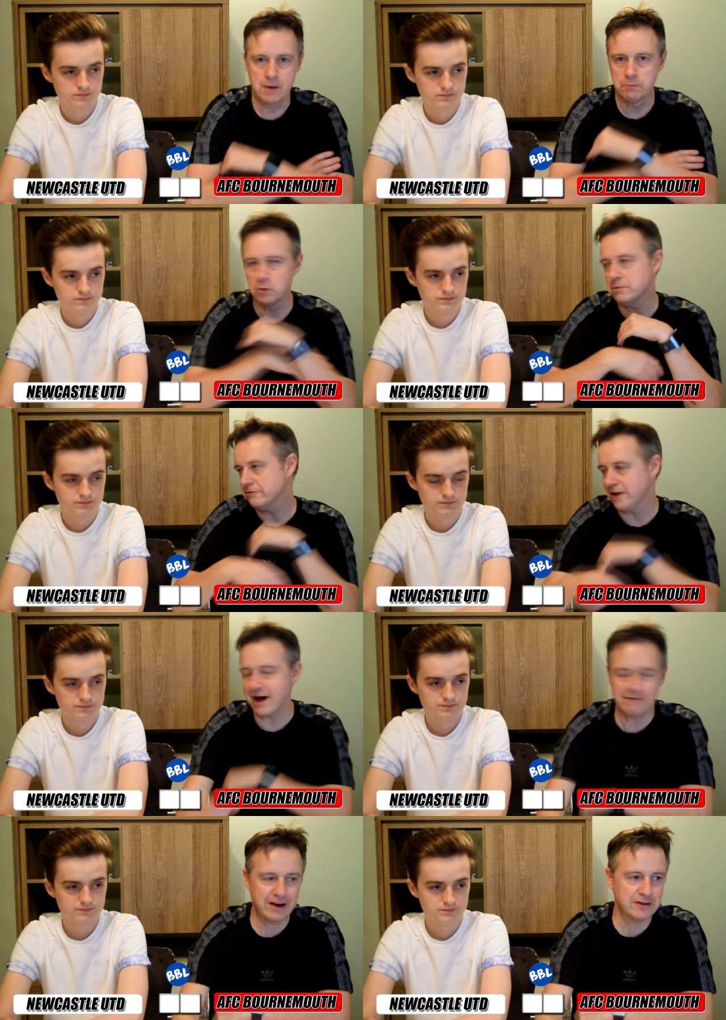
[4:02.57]
Speaker 1: Bournemouth
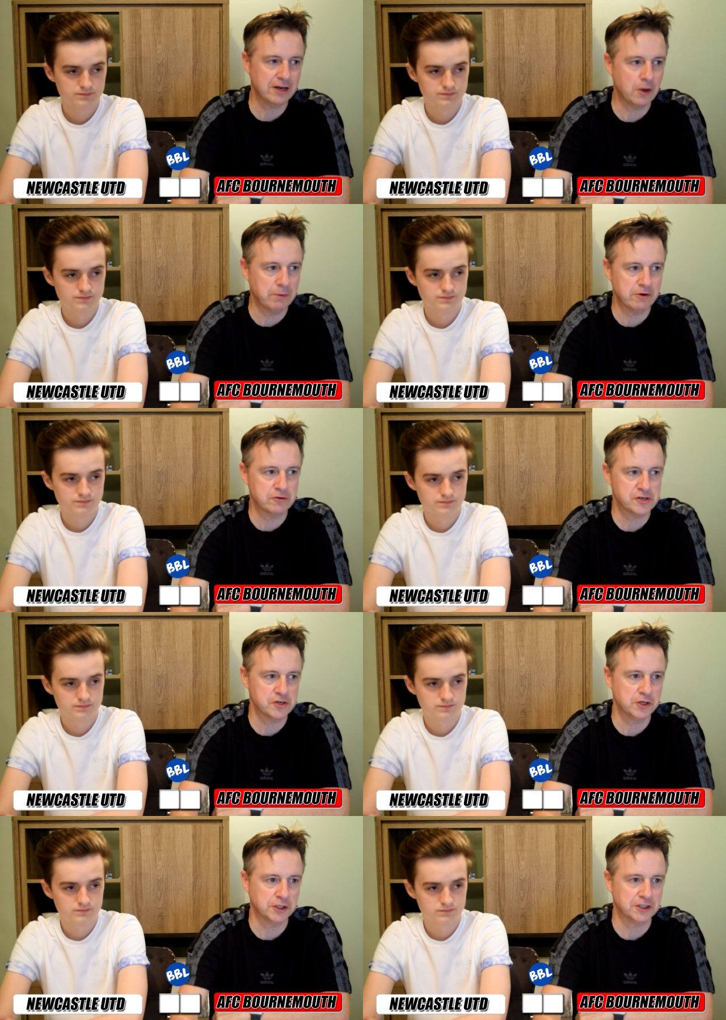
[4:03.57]
have had a little bit of
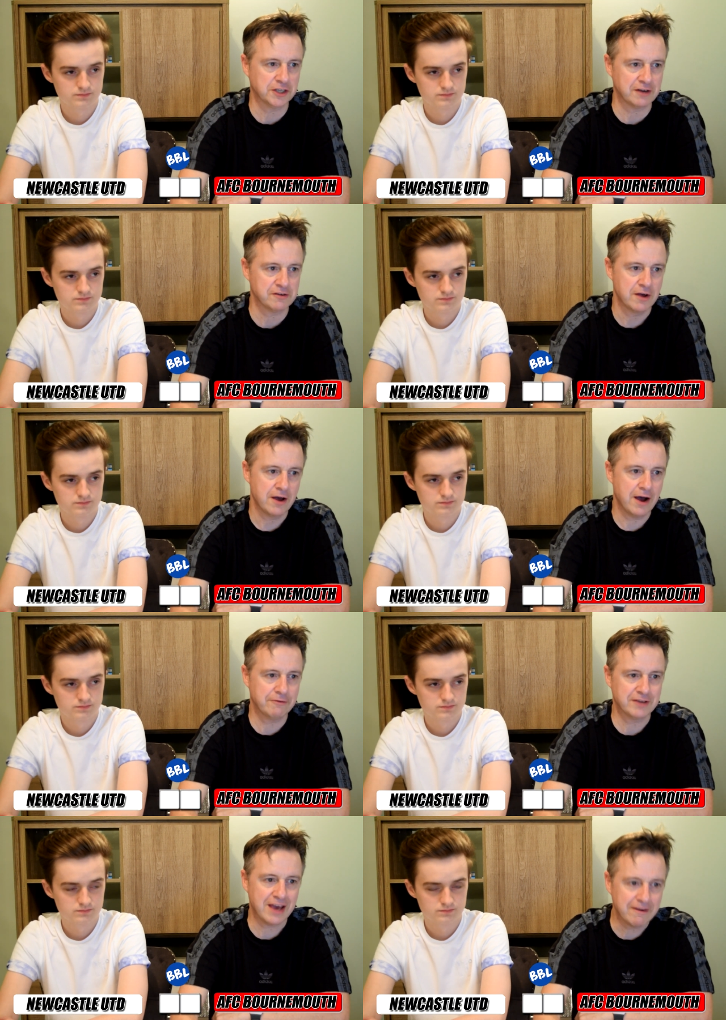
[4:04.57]
resurgence
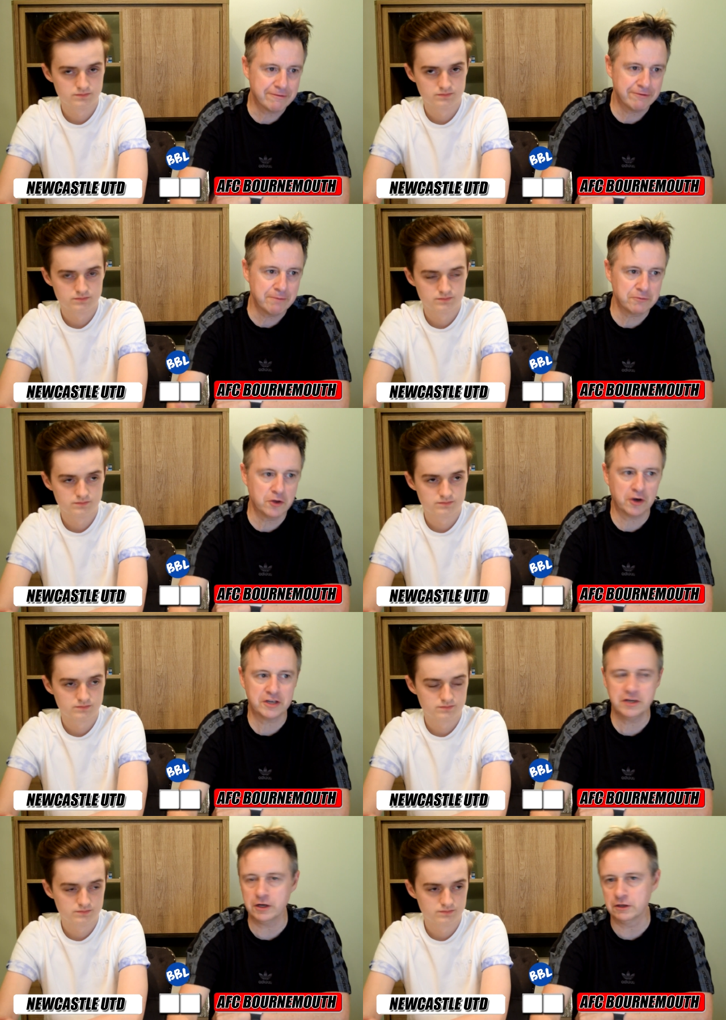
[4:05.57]
after getting thumped
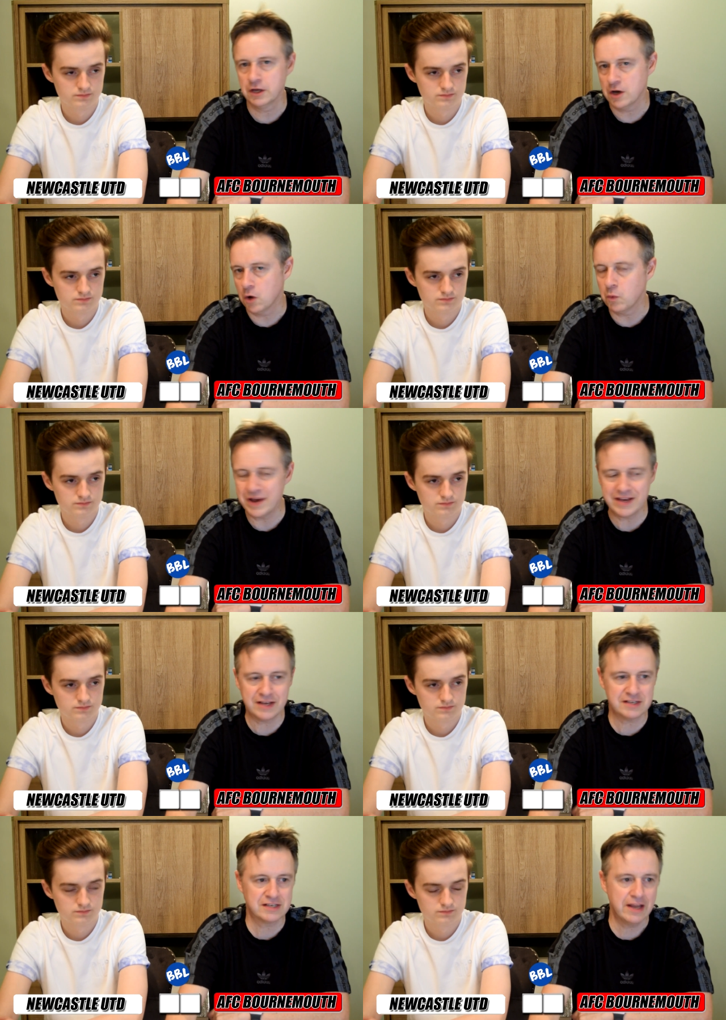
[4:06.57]
9 0 away
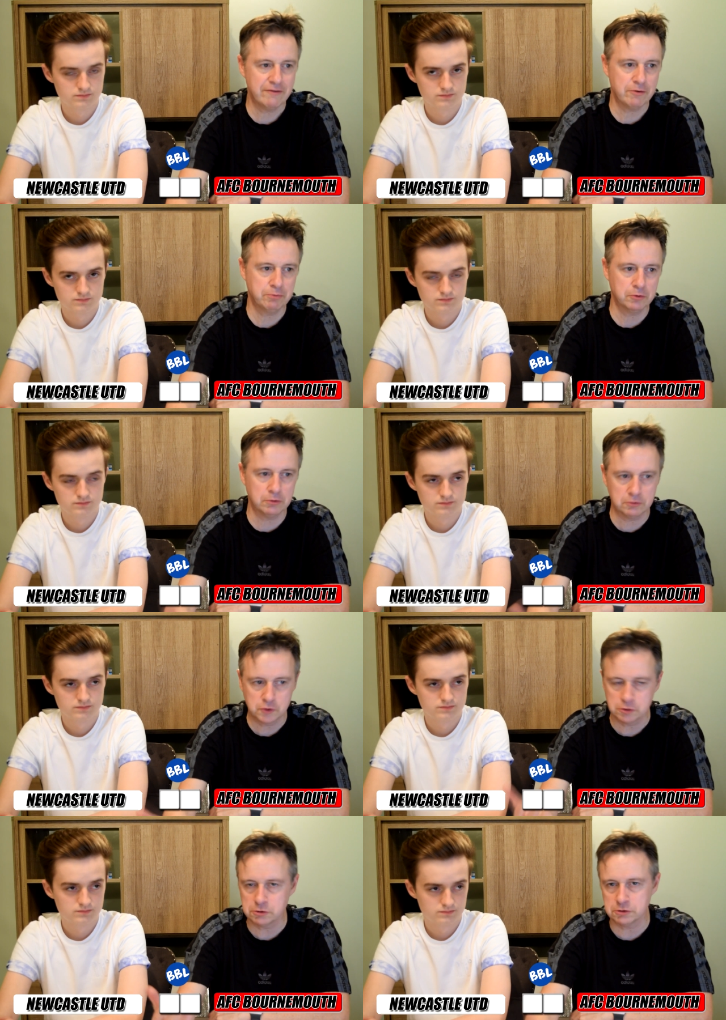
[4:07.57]
against Liverpool,
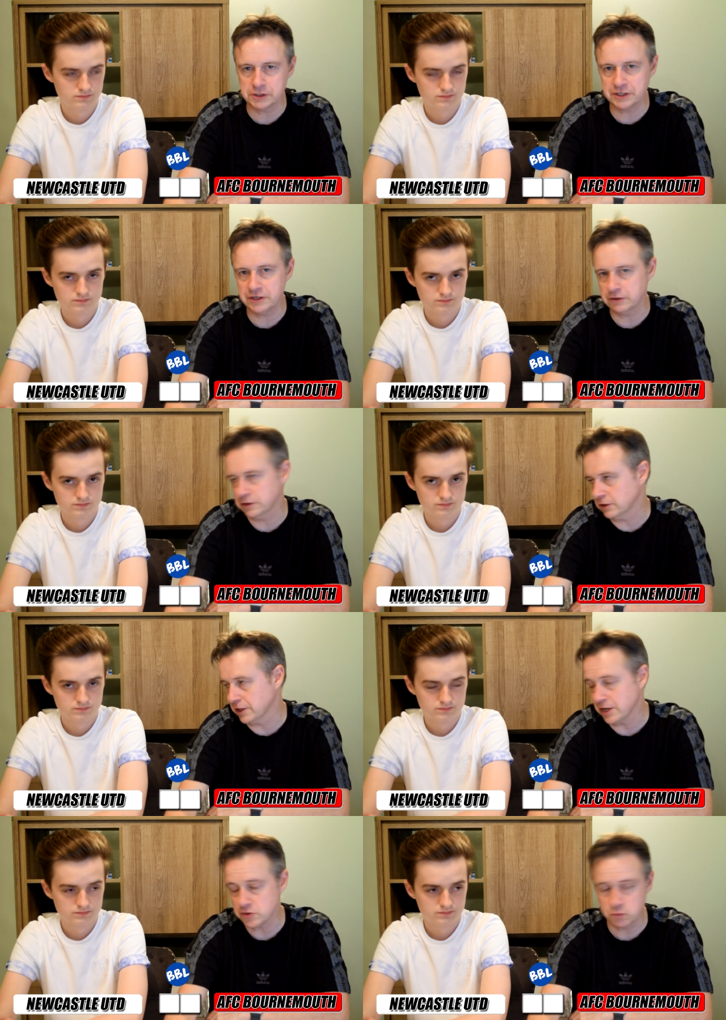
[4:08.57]
drawing 0 0
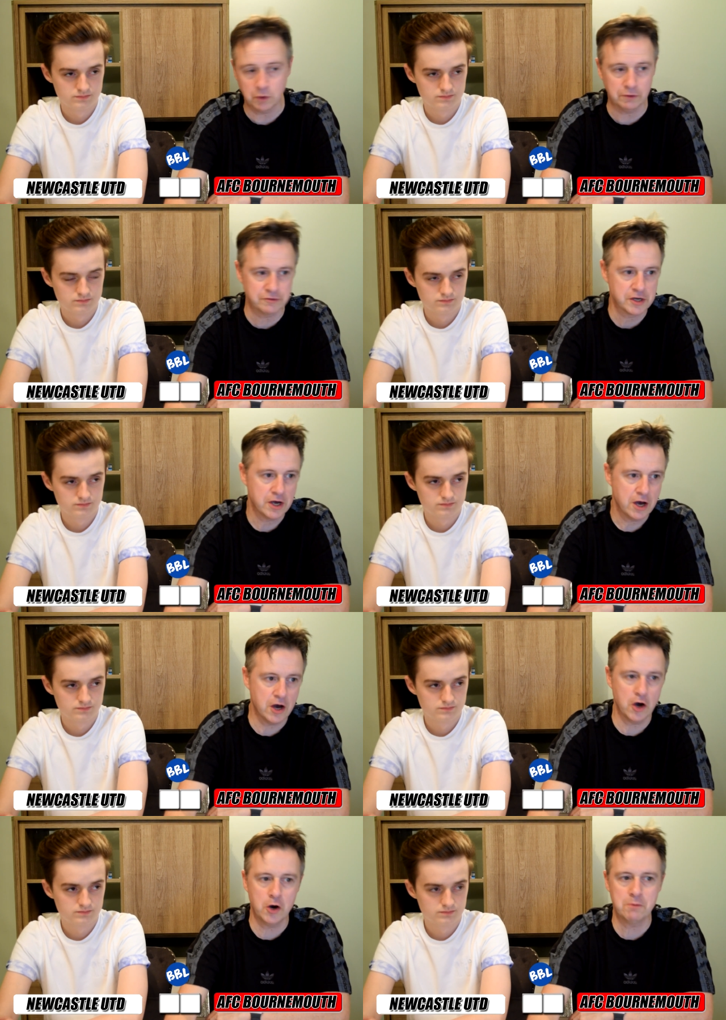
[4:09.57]
against Wolves at
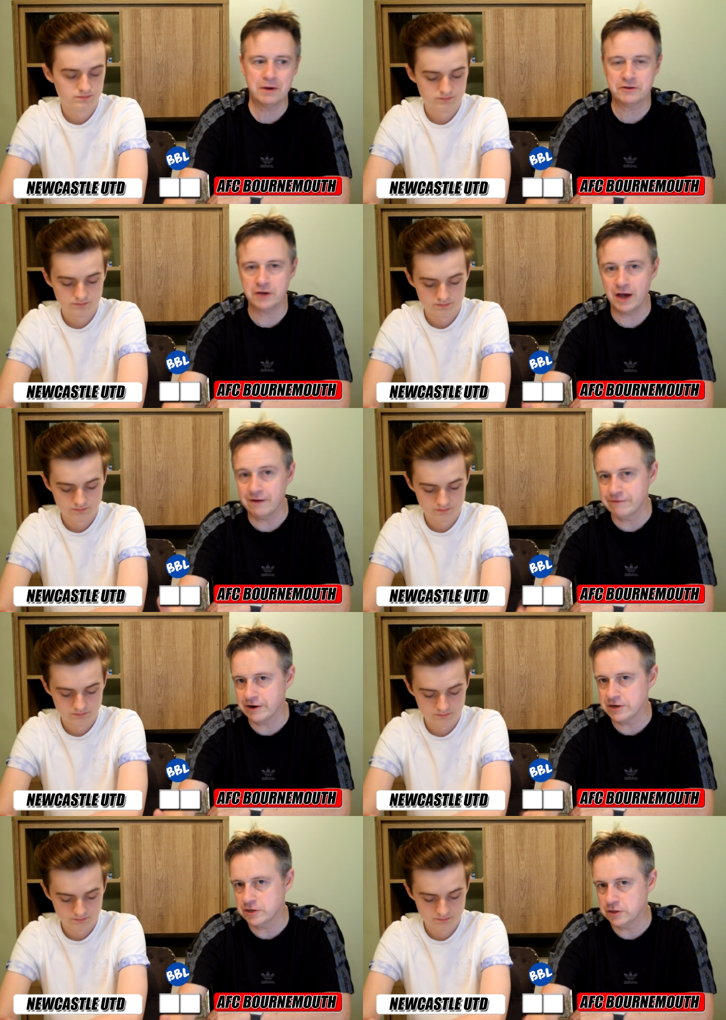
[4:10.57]
home, and a, a
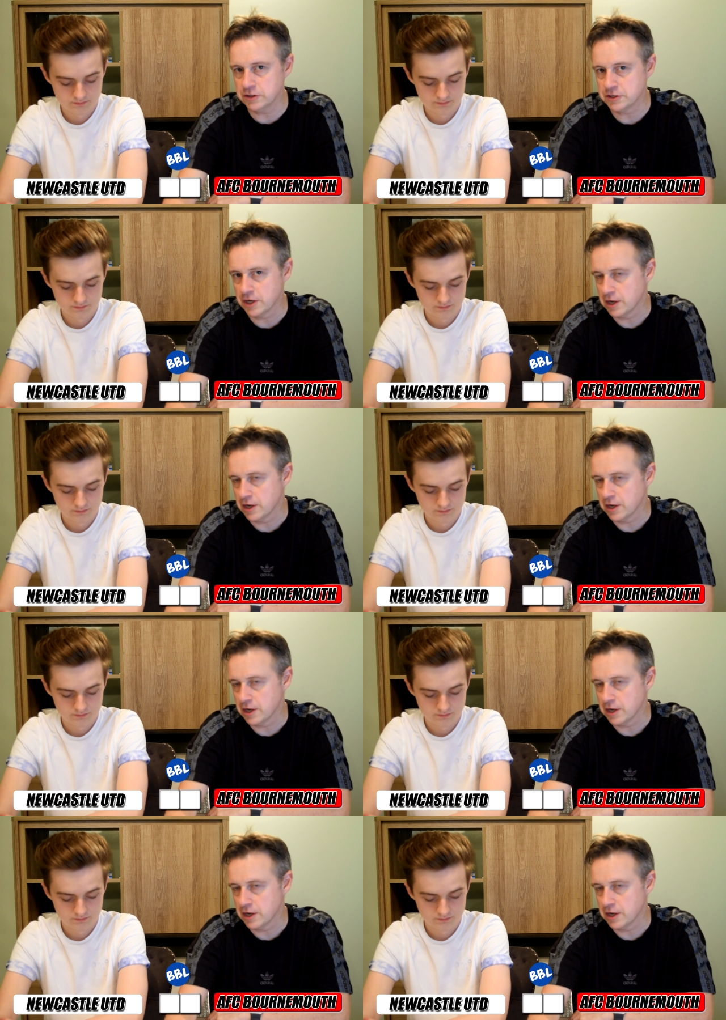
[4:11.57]
very good